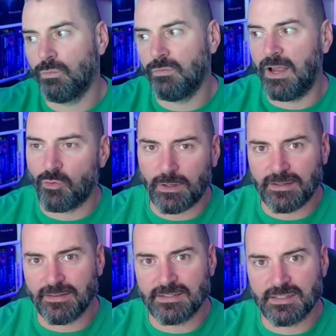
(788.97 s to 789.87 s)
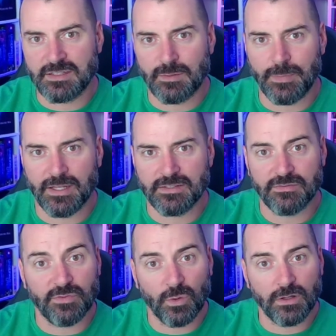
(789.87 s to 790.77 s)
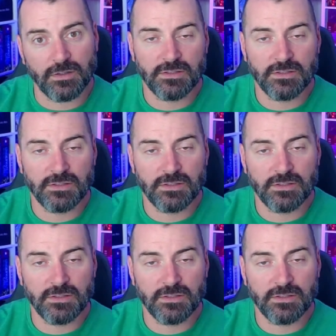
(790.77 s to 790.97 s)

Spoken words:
everybody thinks it's the best at 4,